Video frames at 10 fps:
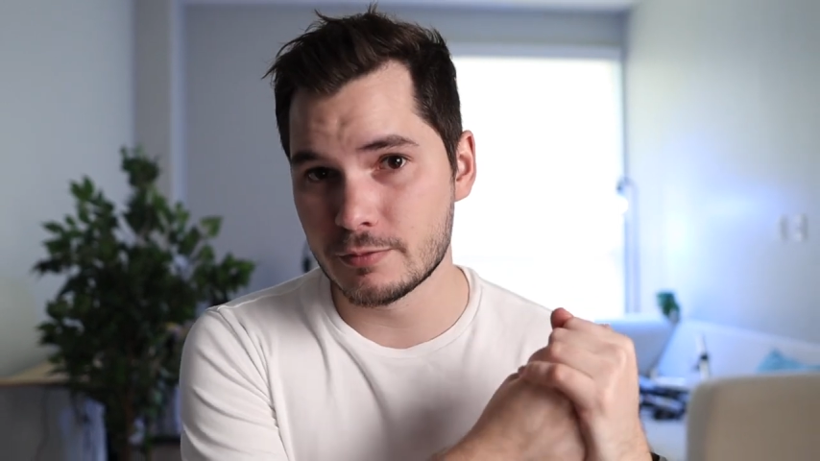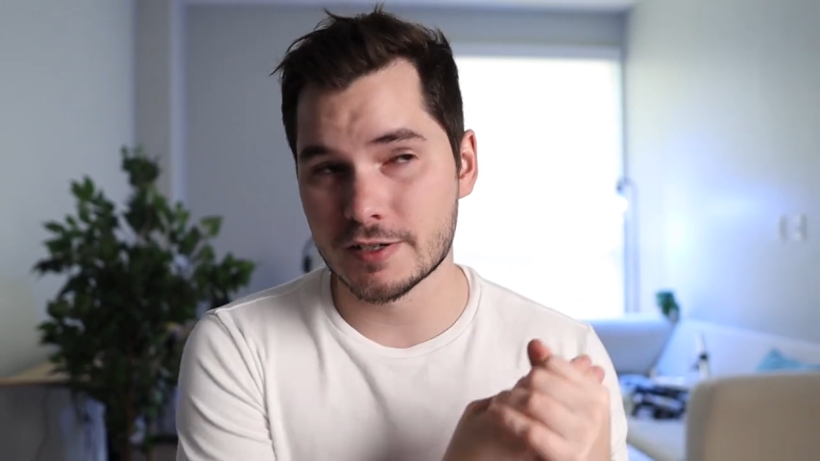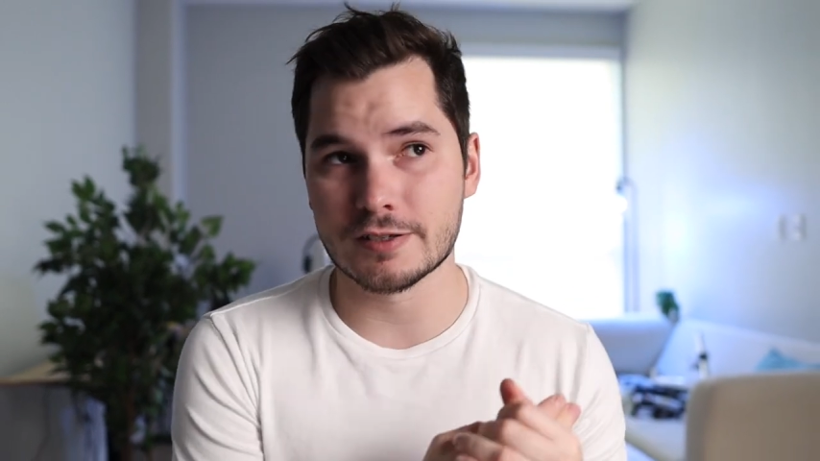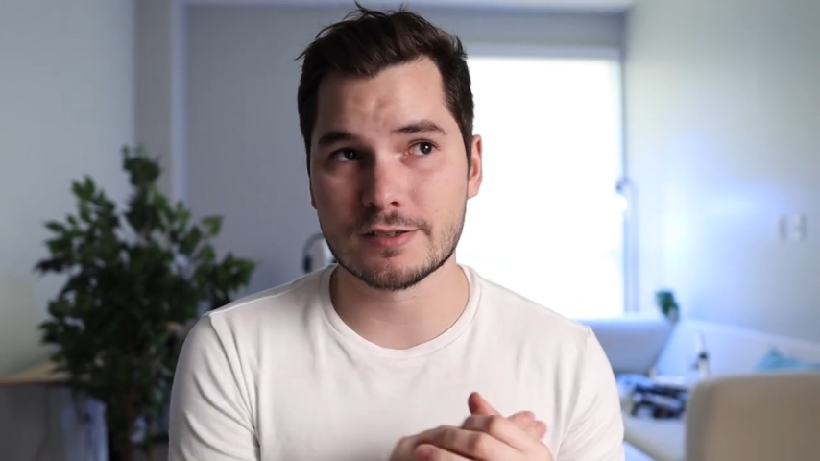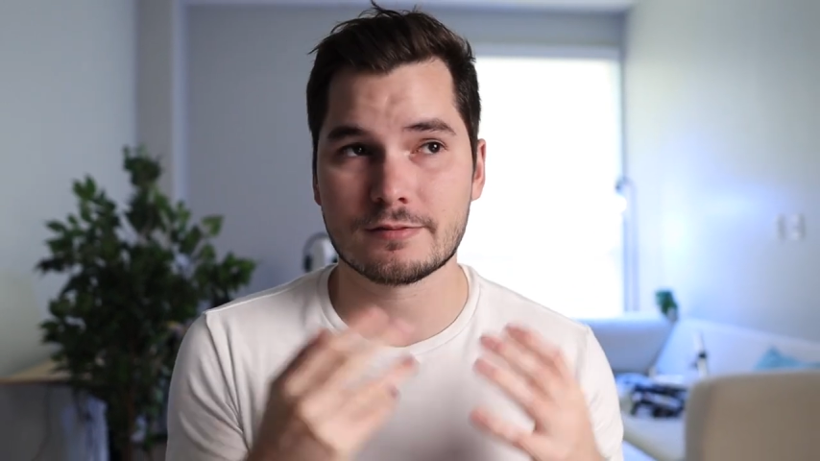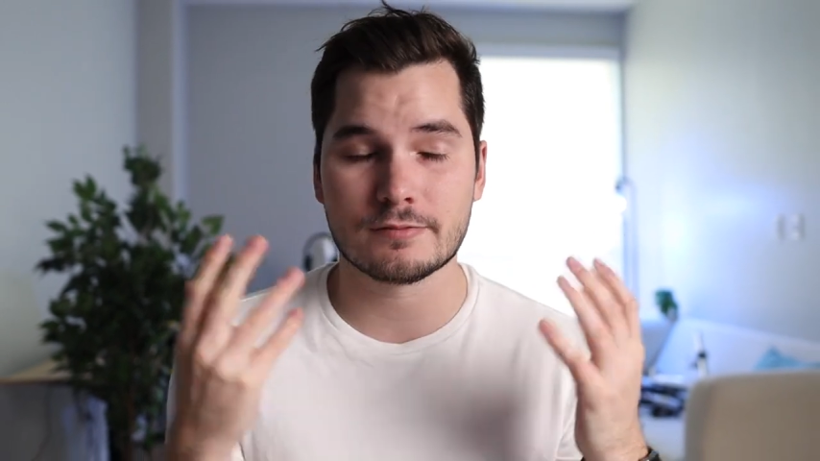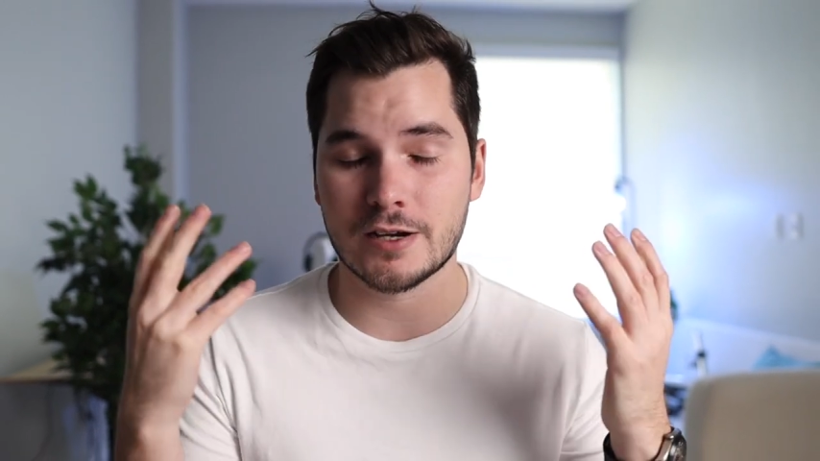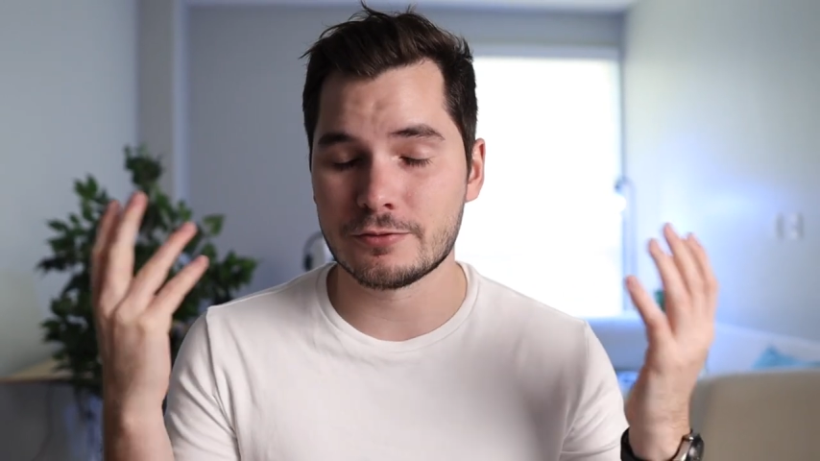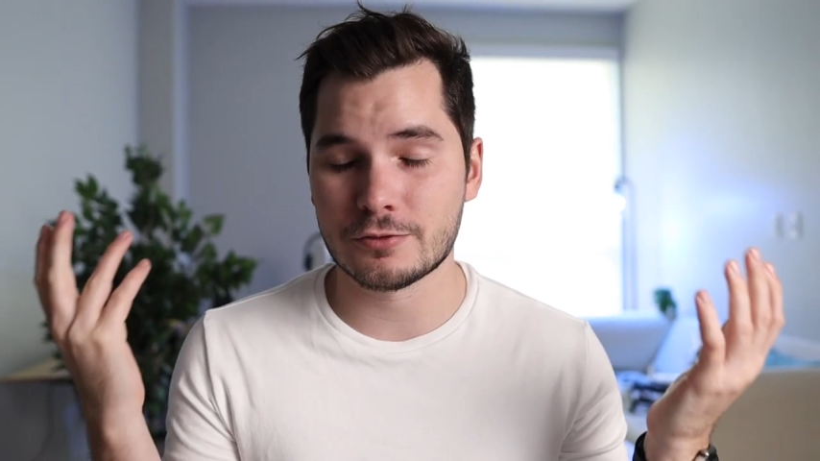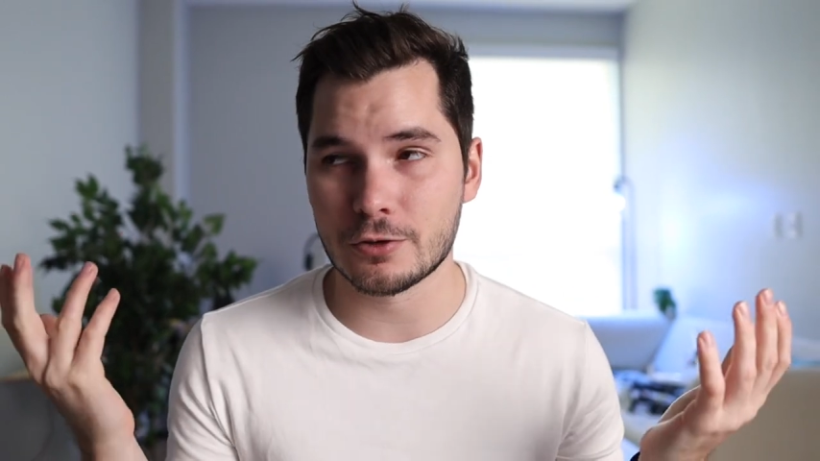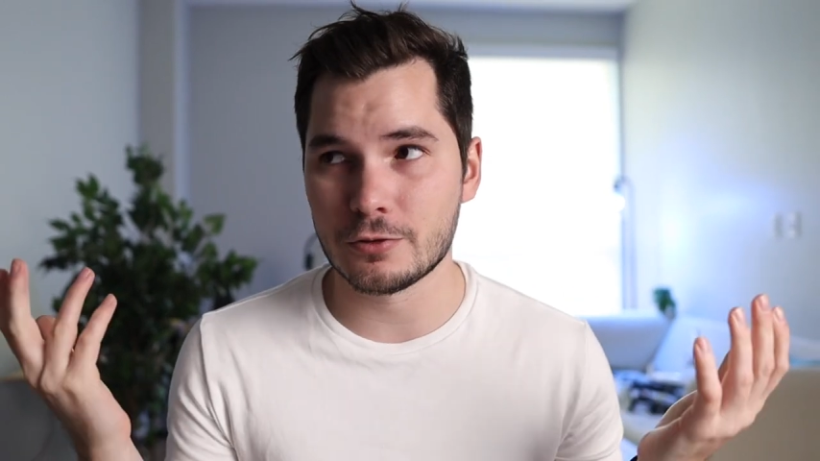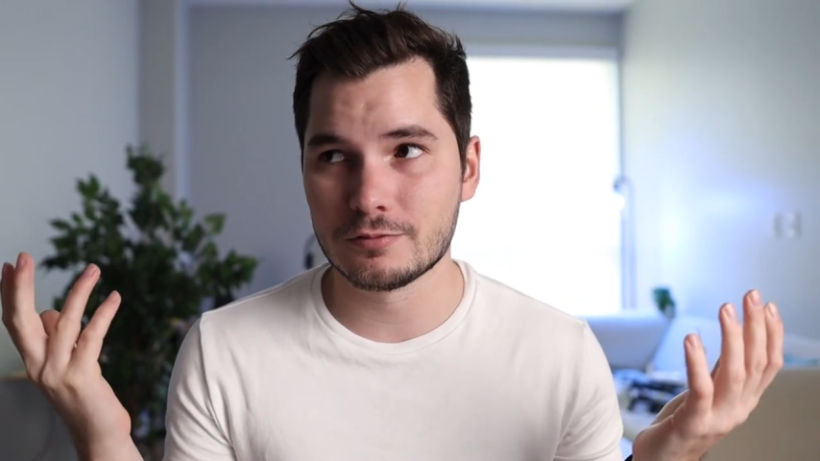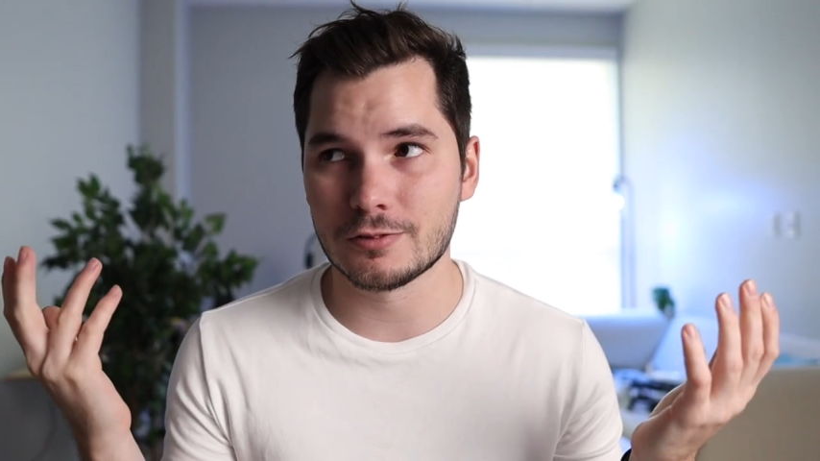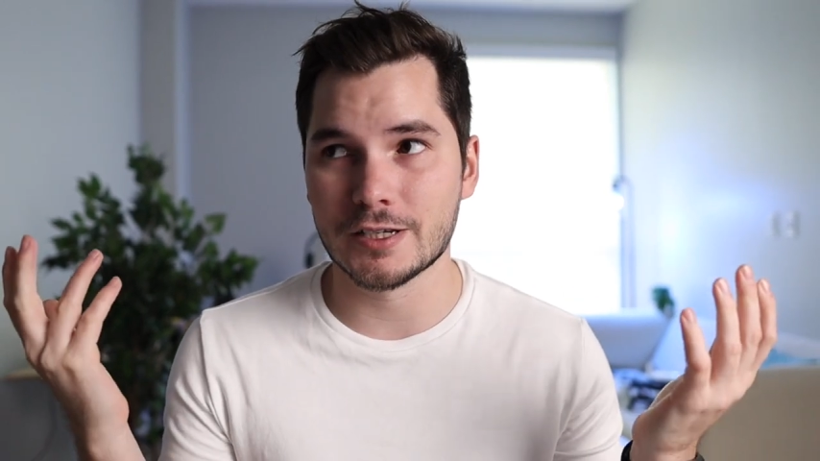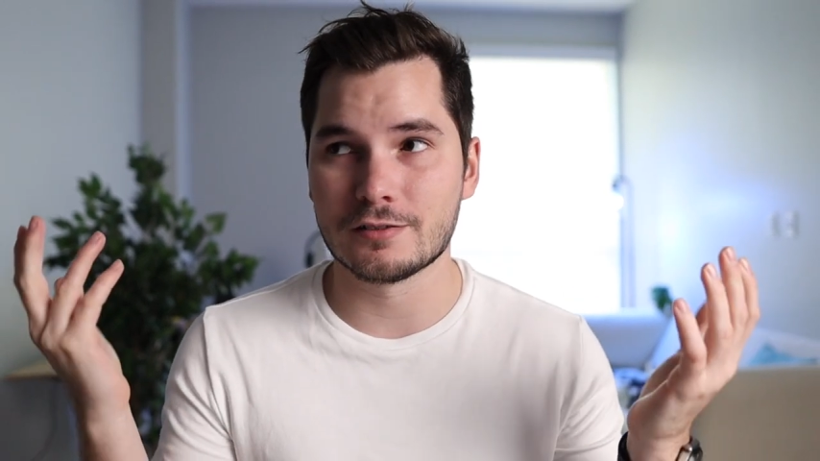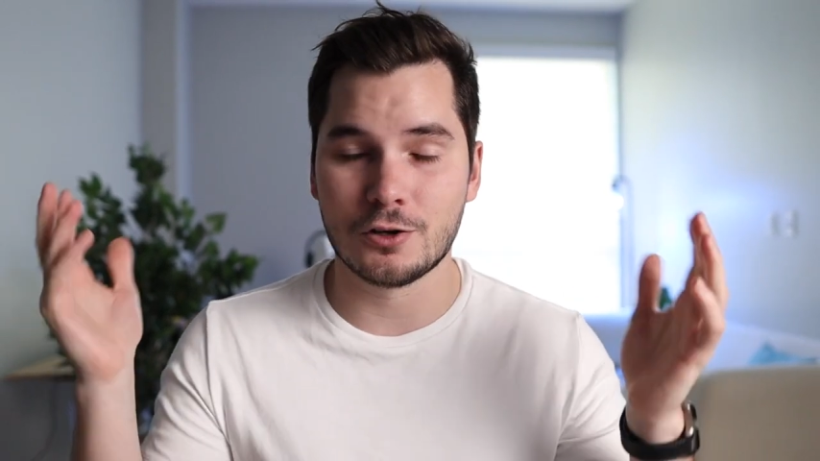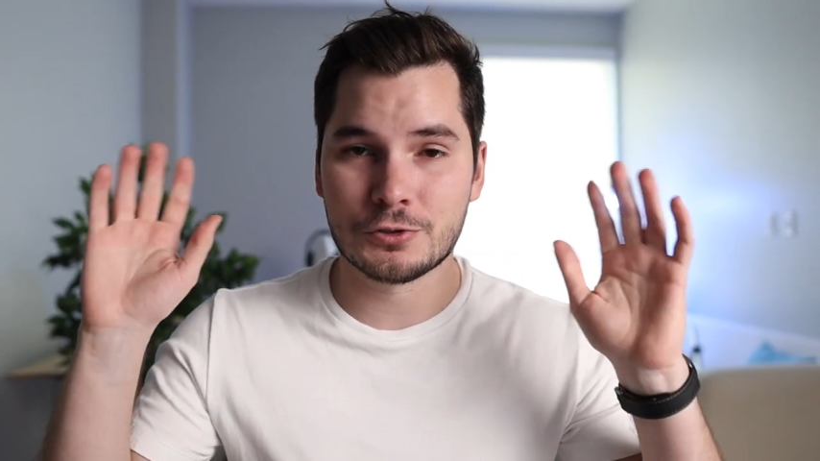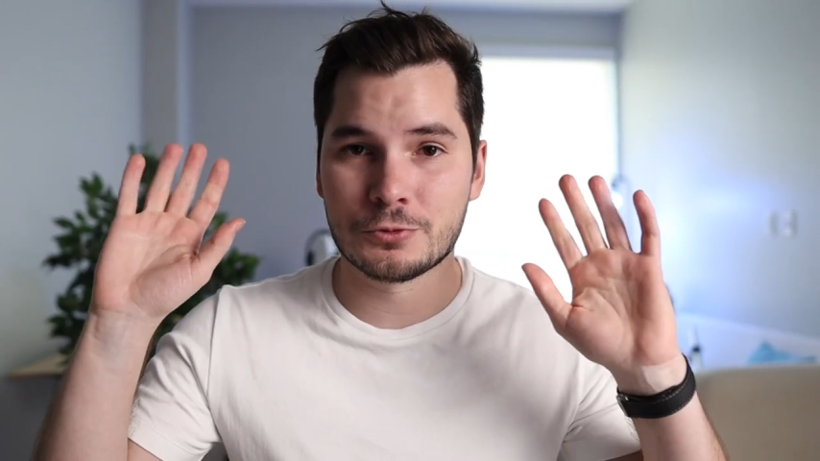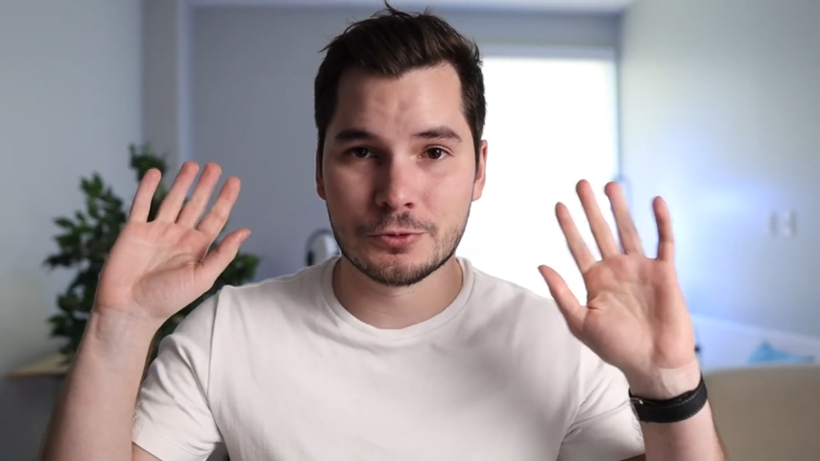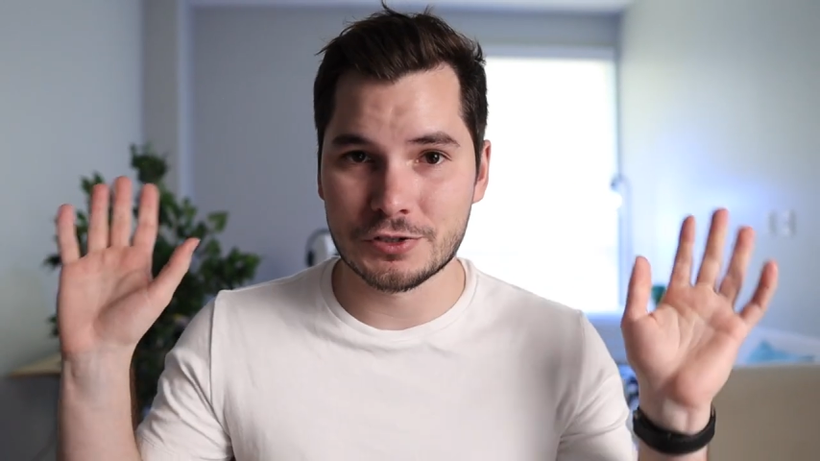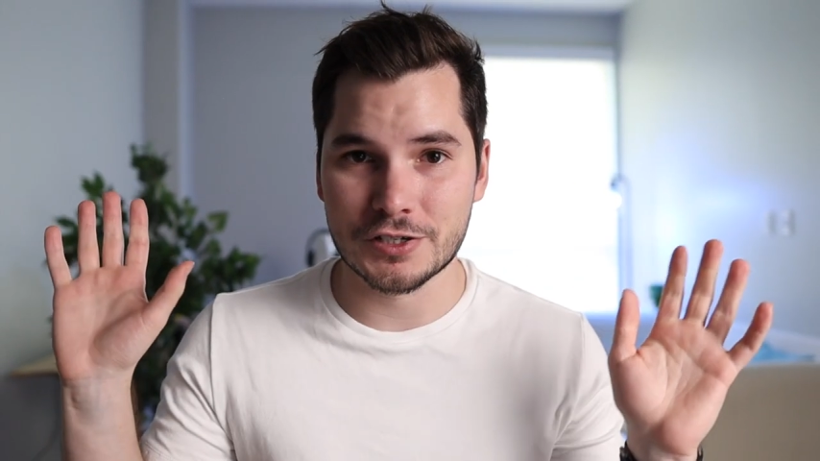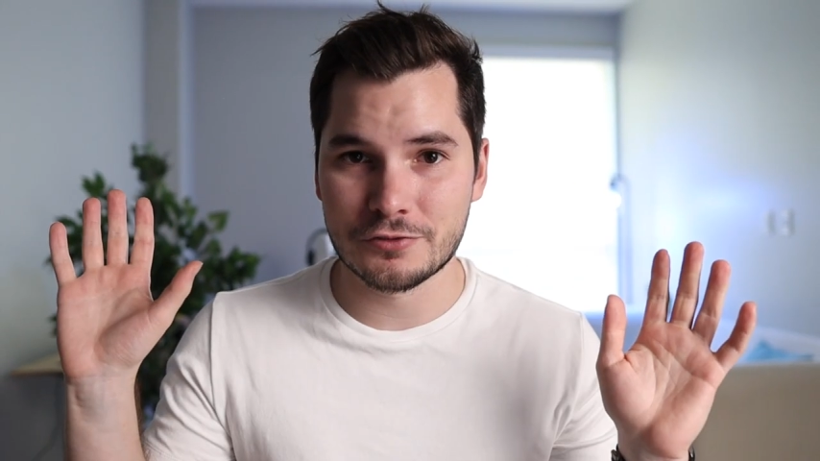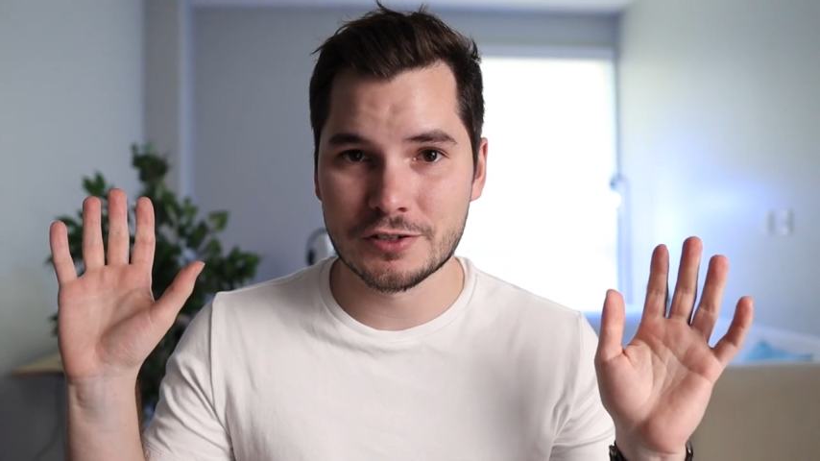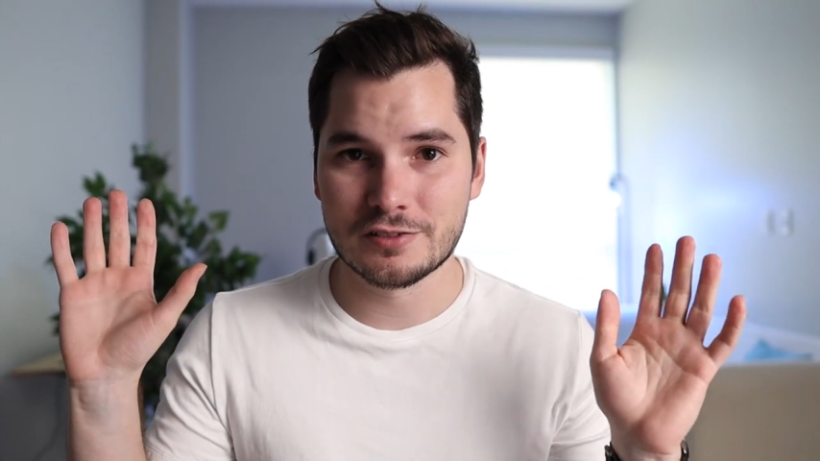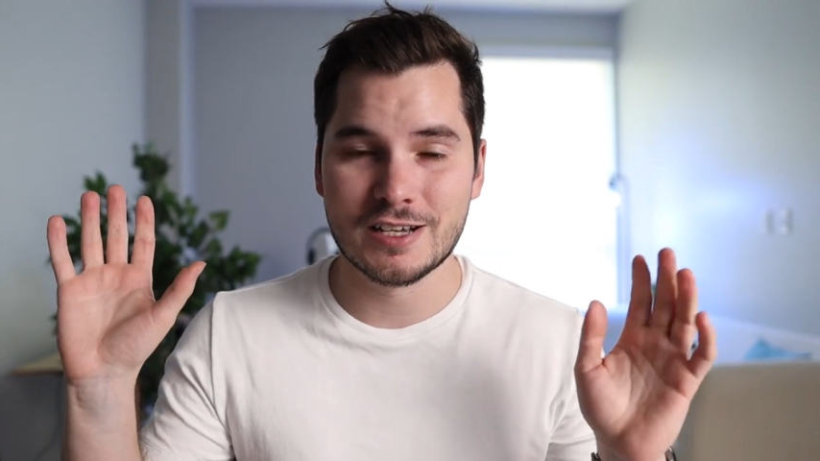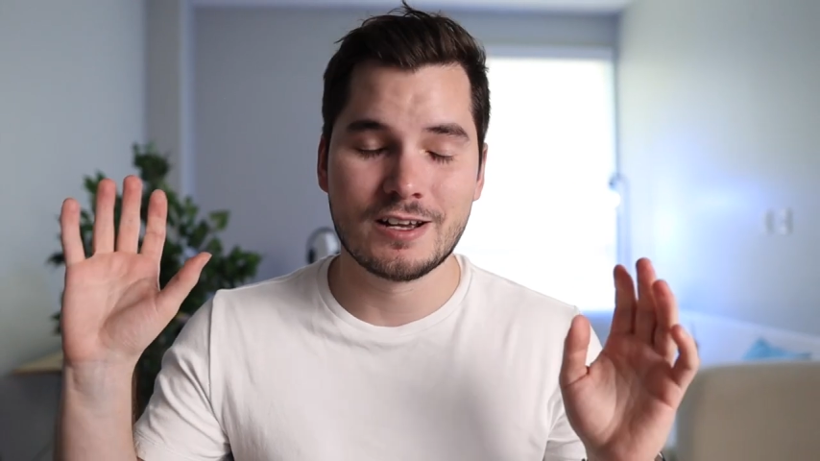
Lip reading: because after all, like all schools are different,